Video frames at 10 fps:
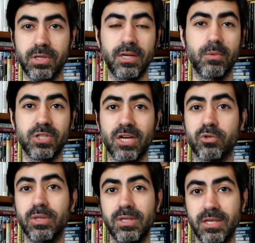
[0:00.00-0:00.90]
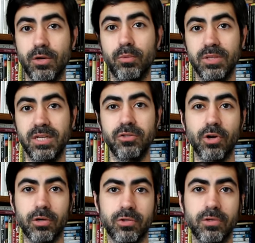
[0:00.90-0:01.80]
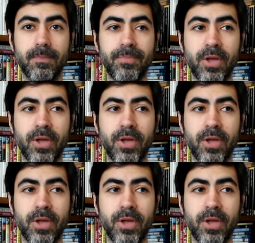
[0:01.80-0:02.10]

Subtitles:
and he was actually the only doctor